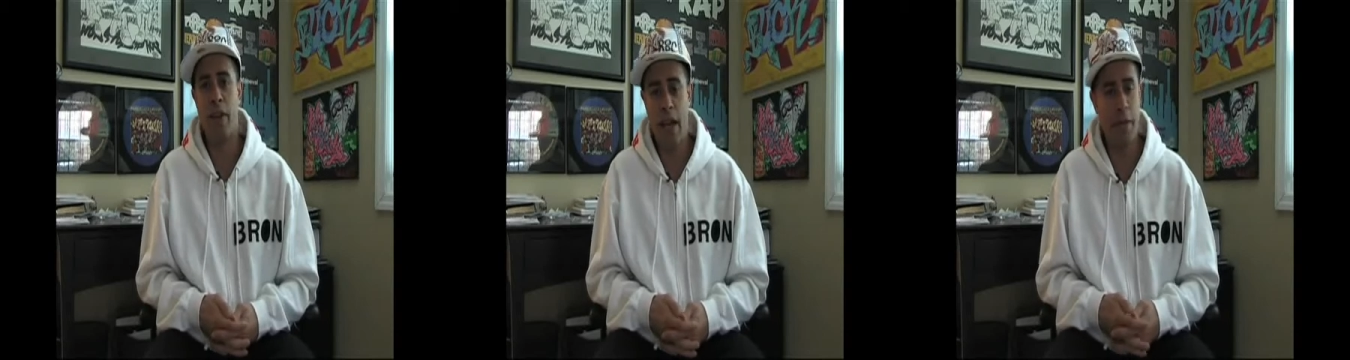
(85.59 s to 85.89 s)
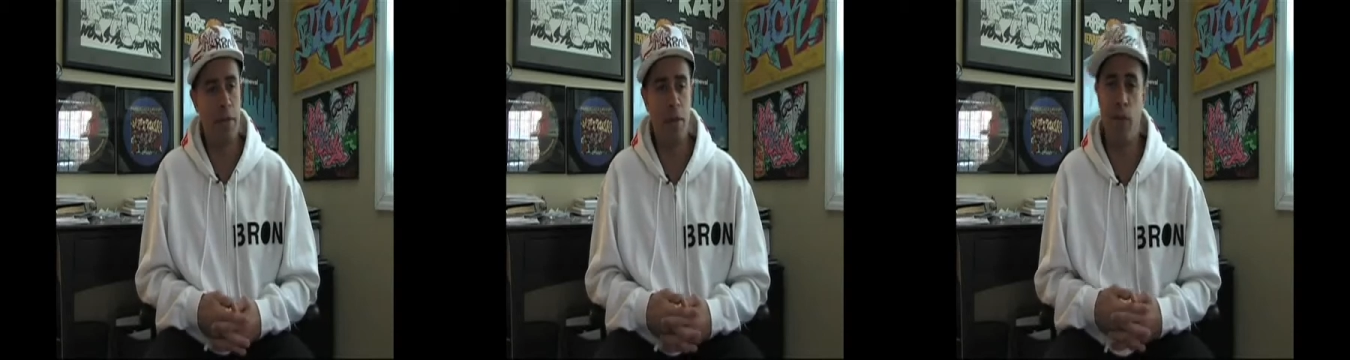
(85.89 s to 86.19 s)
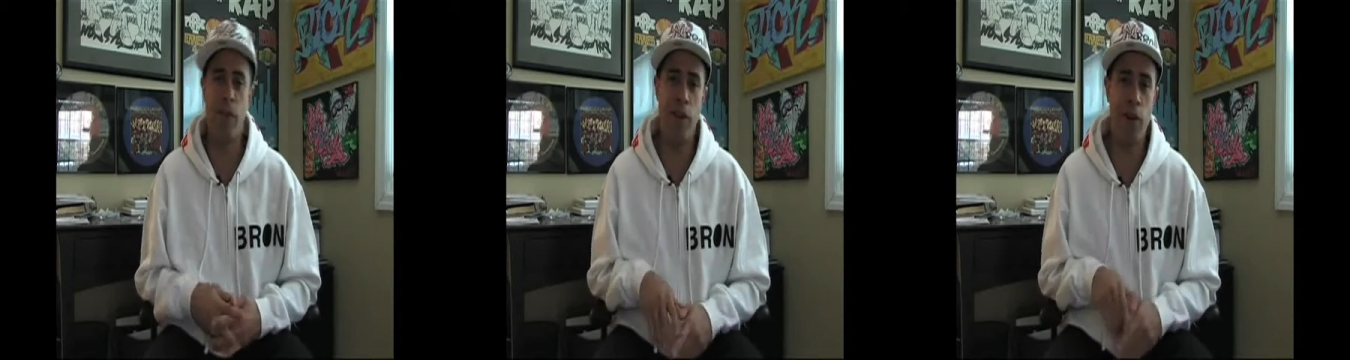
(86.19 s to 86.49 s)

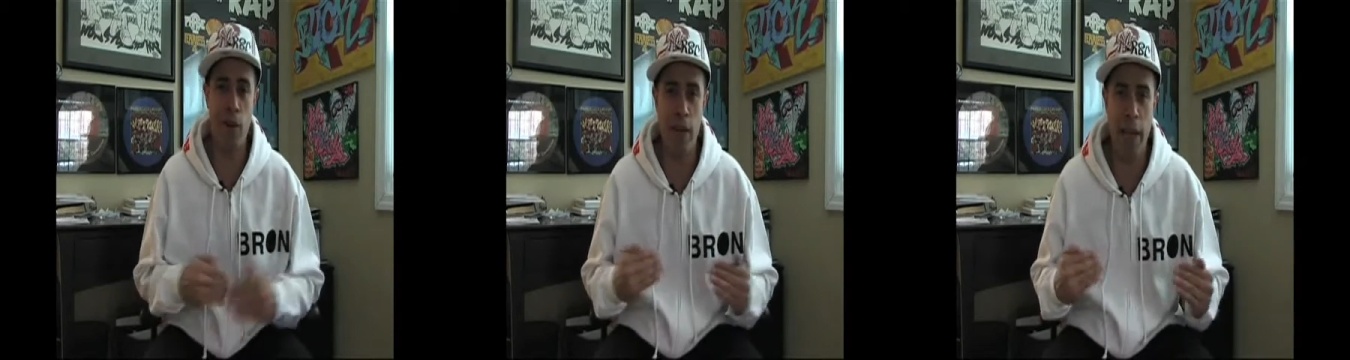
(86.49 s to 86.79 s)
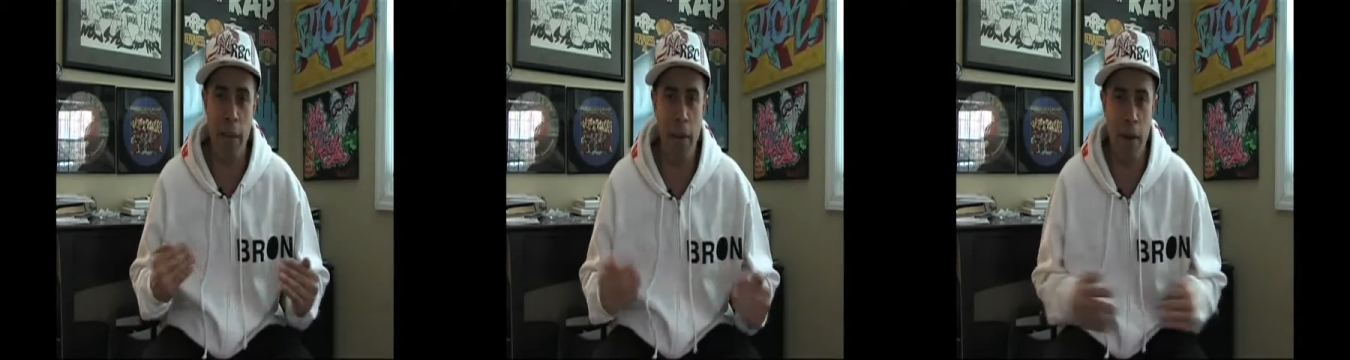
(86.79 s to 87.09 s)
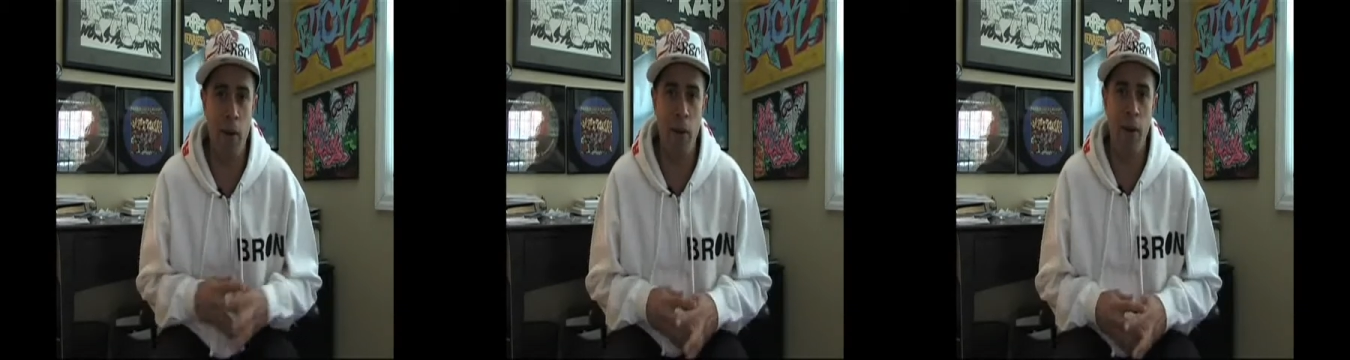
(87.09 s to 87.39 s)
absolutely no game
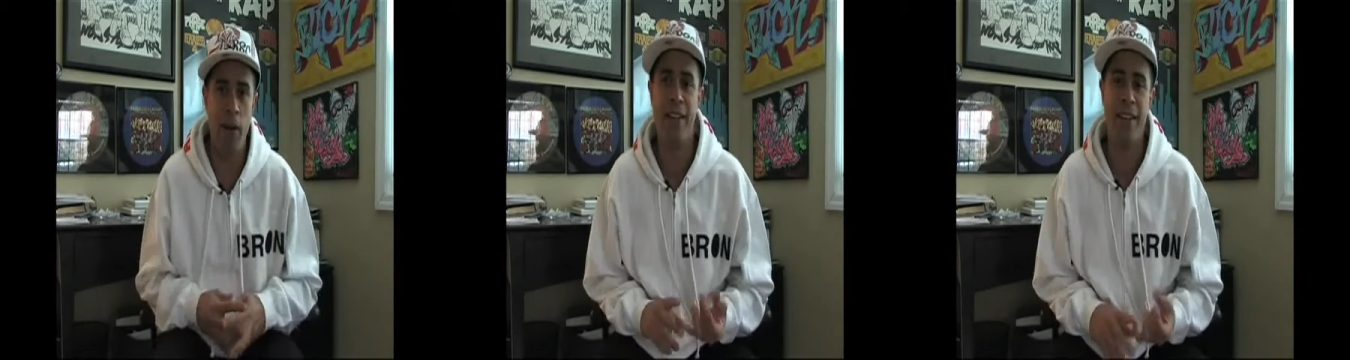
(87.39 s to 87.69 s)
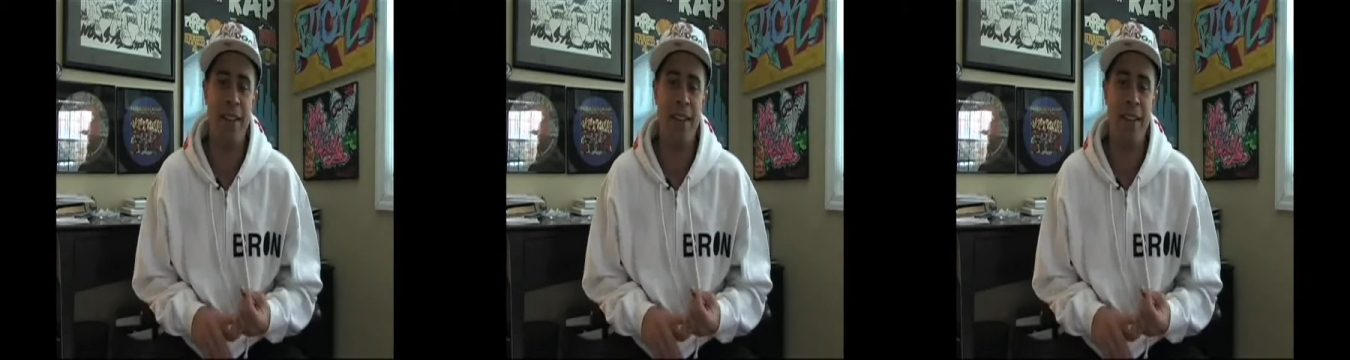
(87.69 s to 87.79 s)
at all.